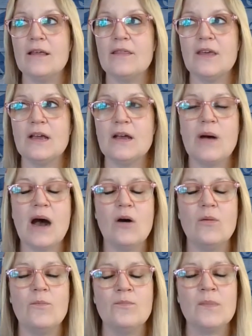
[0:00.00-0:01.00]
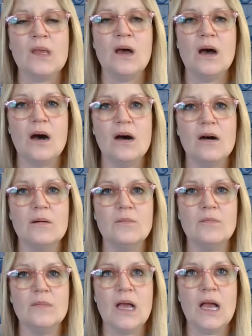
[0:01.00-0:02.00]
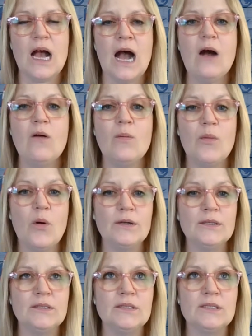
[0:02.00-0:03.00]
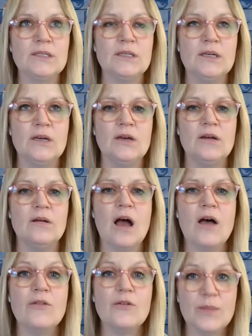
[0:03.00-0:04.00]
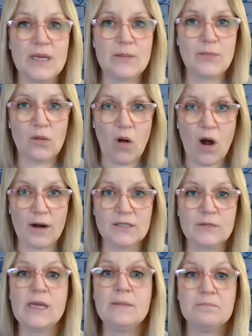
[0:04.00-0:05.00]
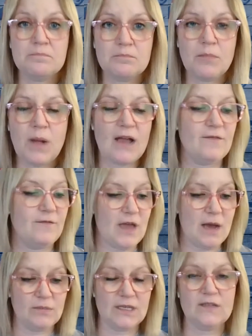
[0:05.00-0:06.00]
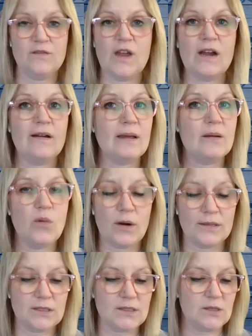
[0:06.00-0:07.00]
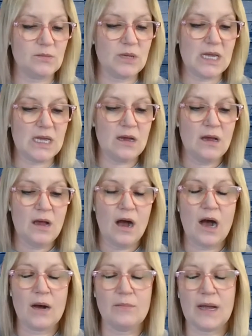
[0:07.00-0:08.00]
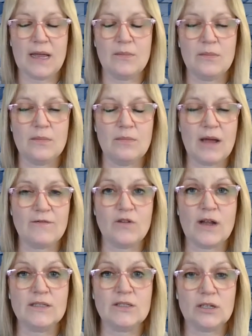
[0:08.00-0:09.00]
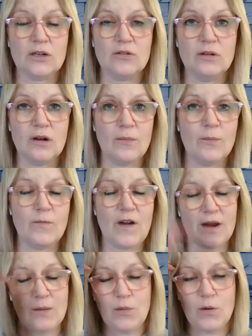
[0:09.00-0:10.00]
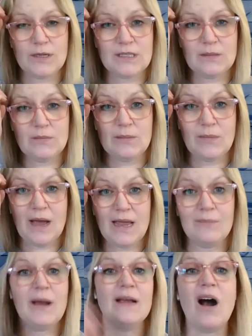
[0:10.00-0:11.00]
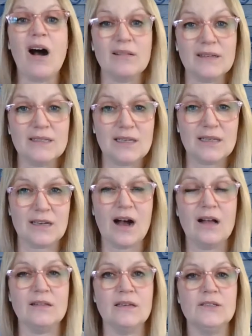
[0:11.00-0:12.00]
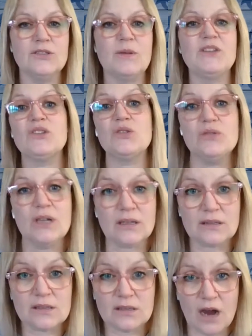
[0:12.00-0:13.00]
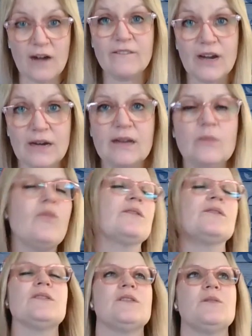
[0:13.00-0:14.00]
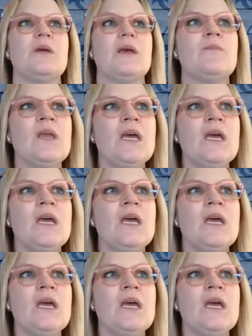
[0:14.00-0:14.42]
think about how important other people are to me. My family is very important to me. My friends are very important to me. My colleagues at the college, my students are very important to me.